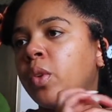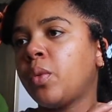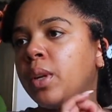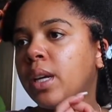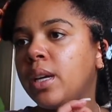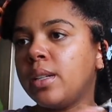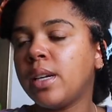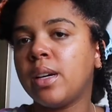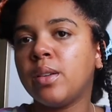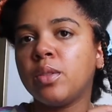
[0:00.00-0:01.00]
When I get
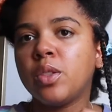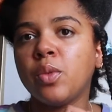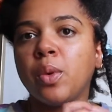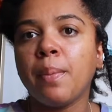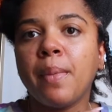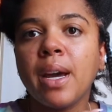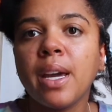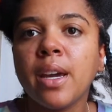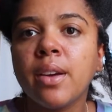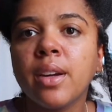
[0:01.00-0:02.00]
down to where my
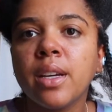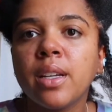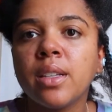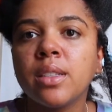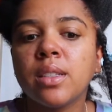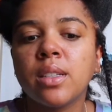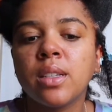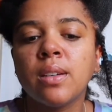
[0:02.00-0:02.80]
hair is,